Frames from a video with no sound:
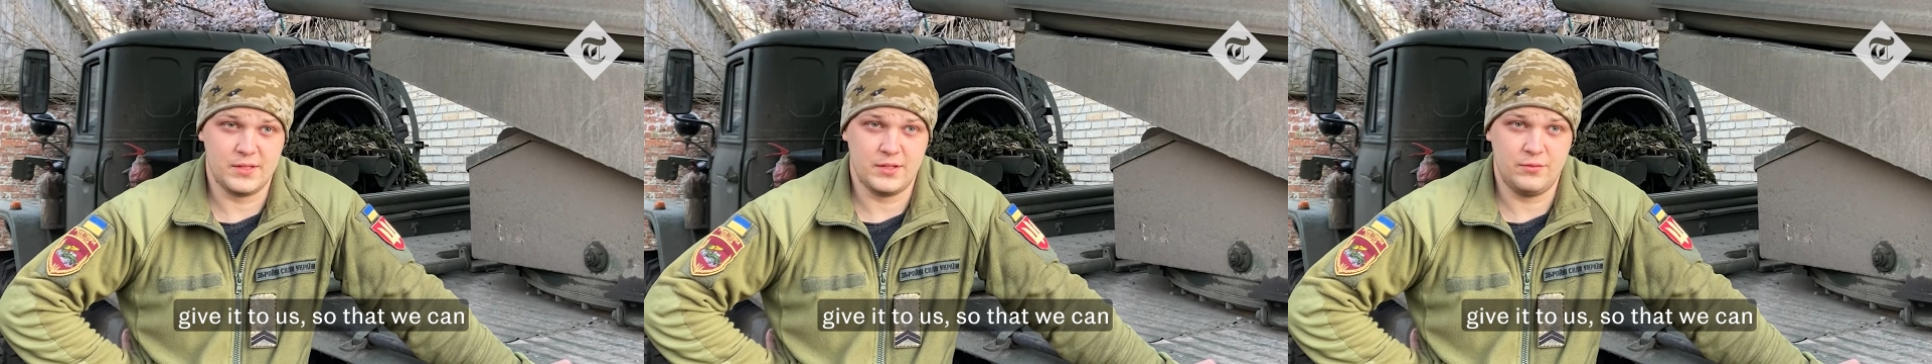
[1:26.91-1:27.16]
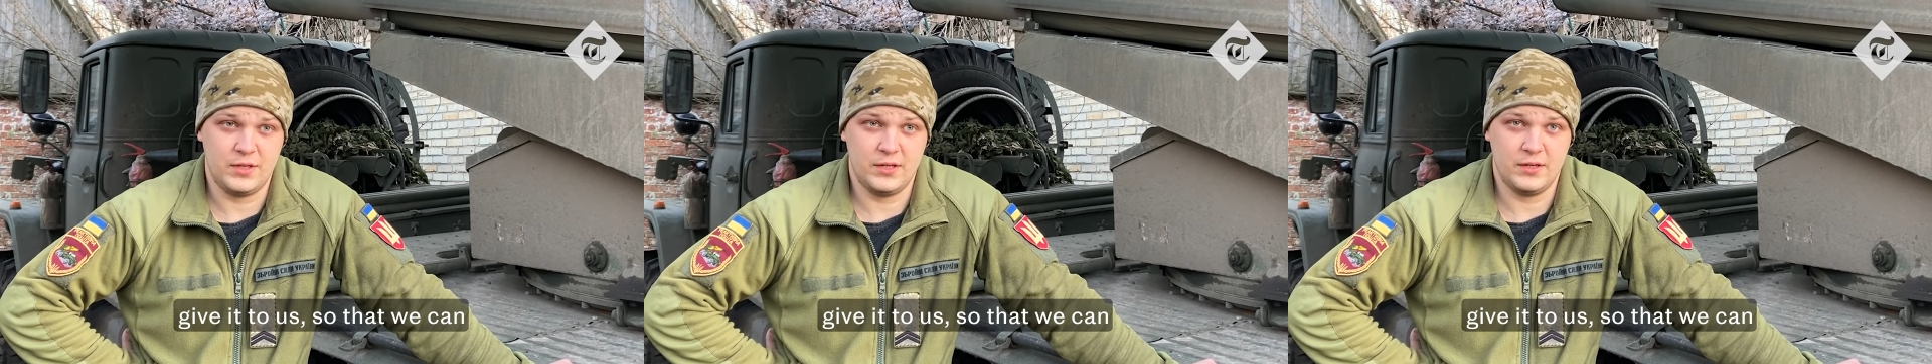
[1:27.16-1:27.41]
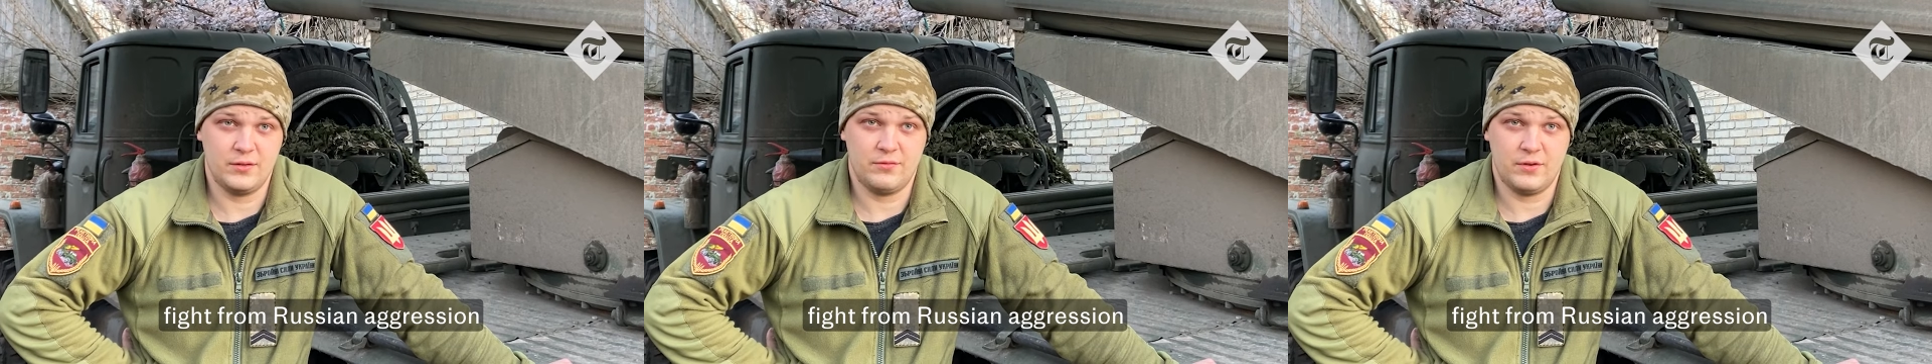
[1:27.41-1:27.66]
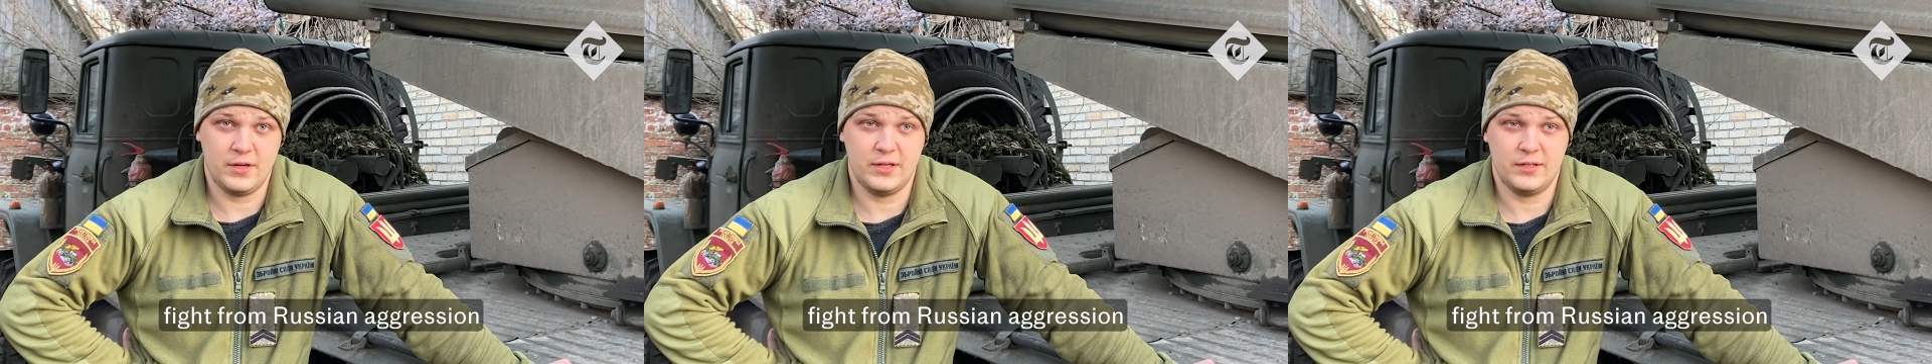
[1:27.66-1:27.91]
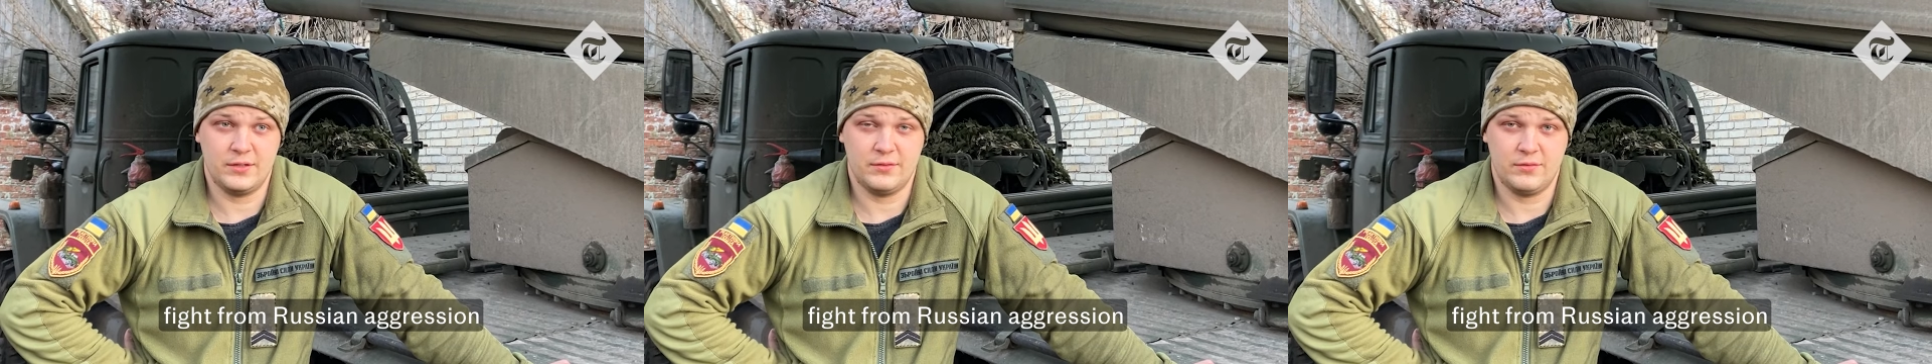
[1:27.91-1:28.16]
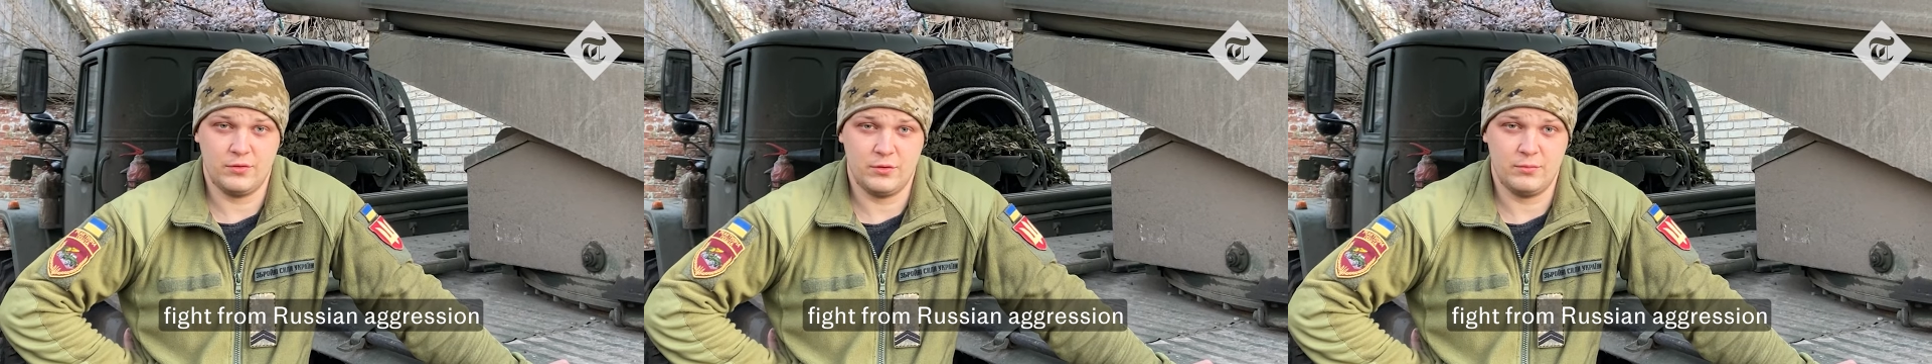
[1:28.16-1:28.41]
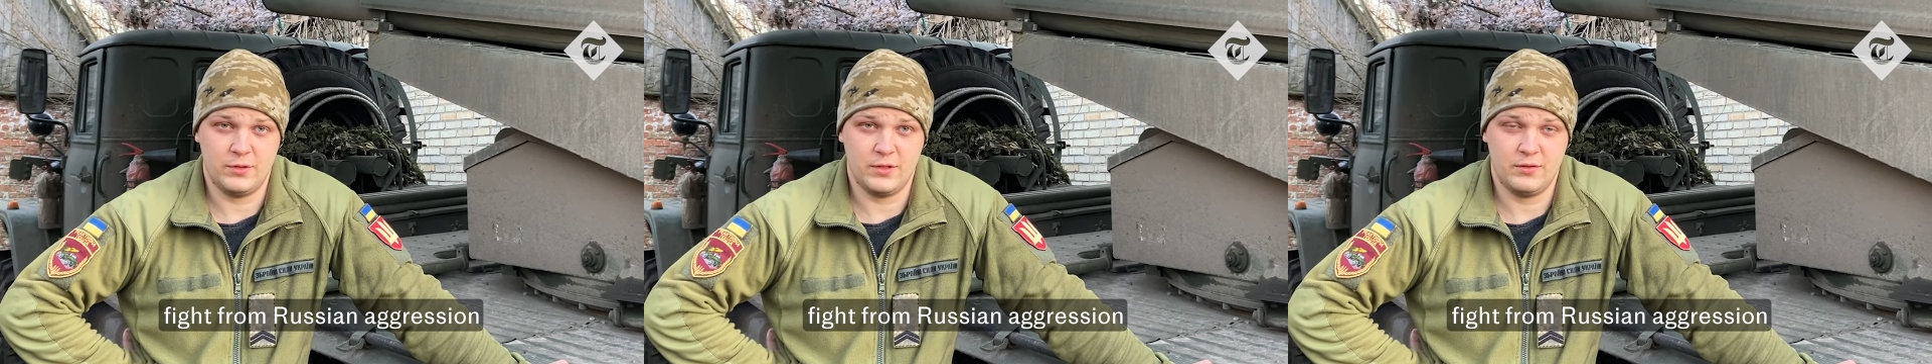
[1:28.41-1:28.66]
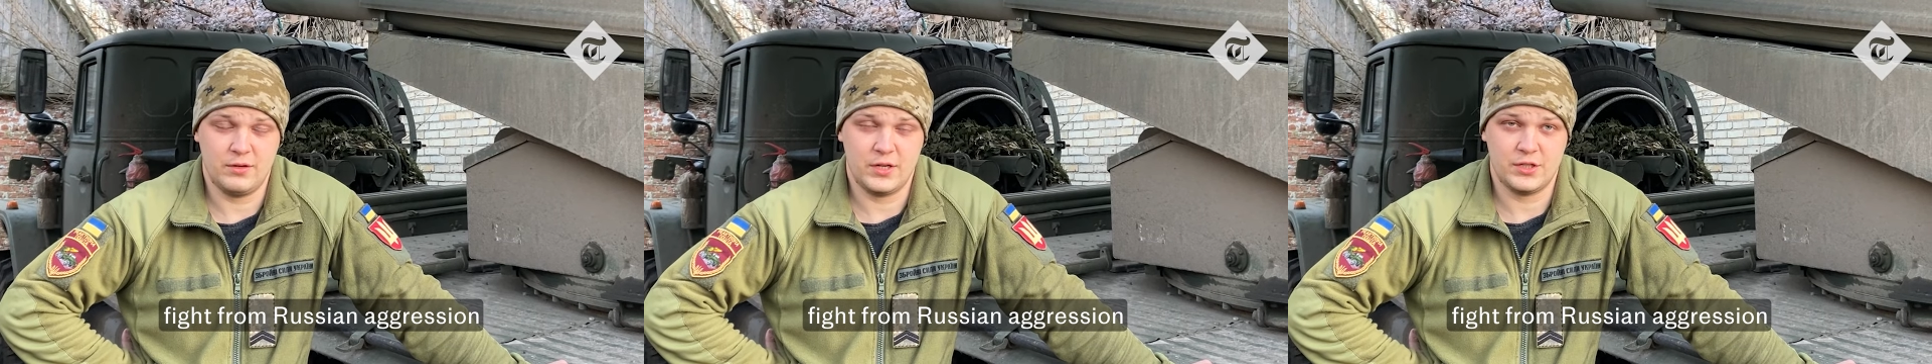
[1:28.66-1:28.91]
that we can fight from
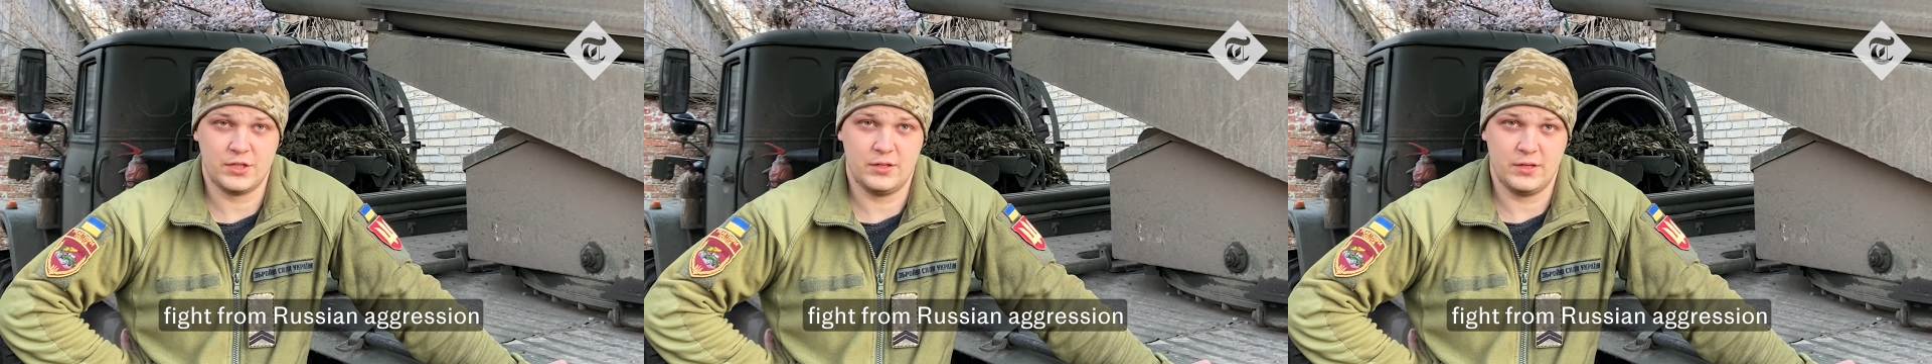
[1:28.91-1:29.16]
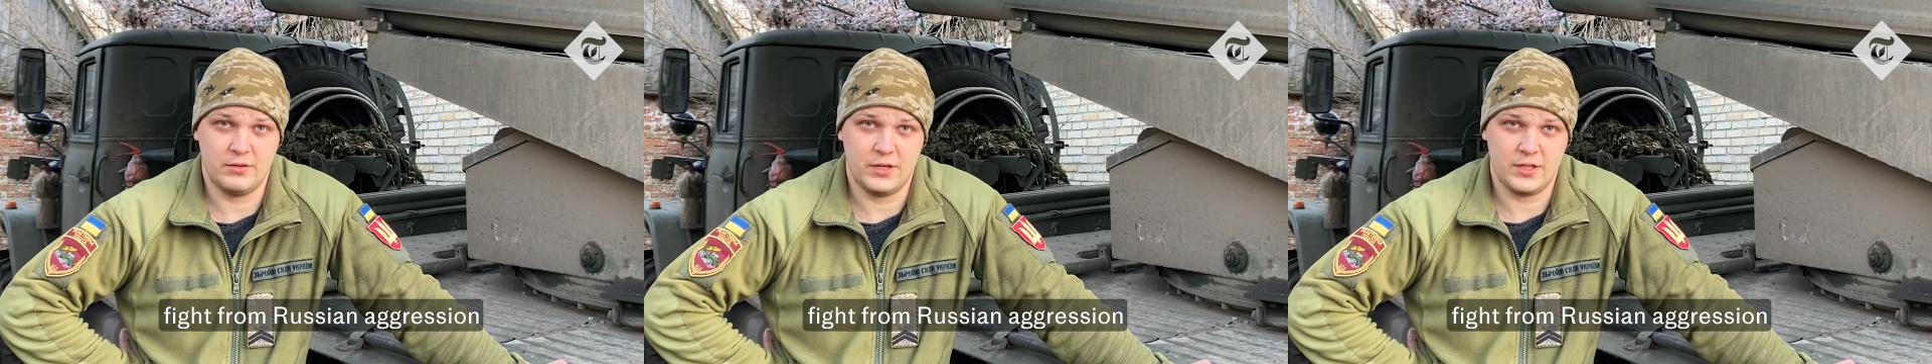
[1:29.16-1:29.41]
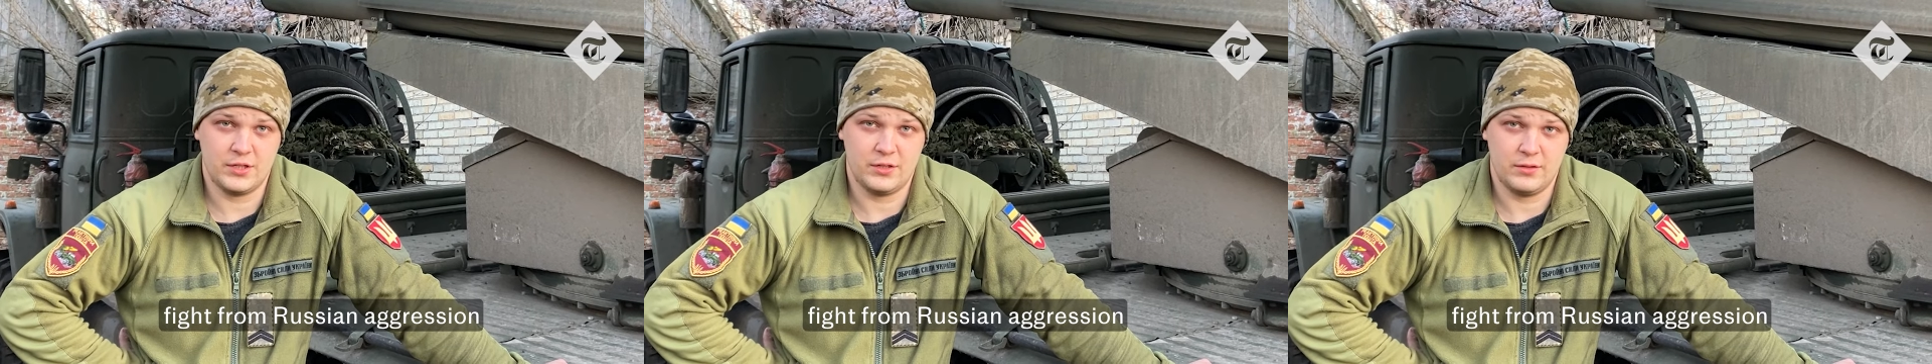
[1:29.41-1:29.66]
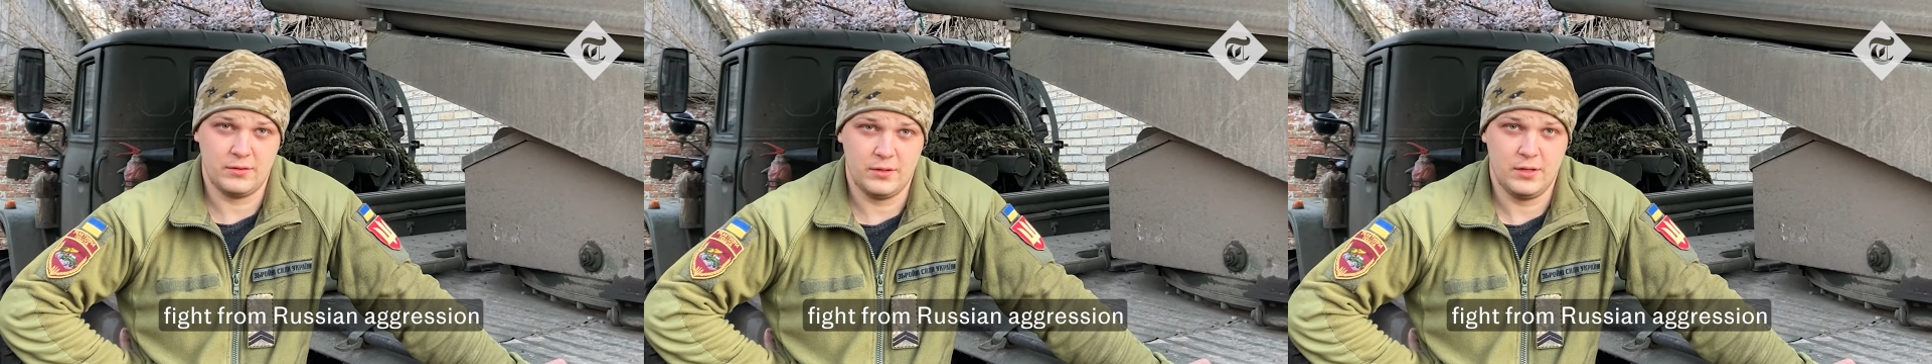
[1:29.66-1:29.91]
uh, Russian aggression.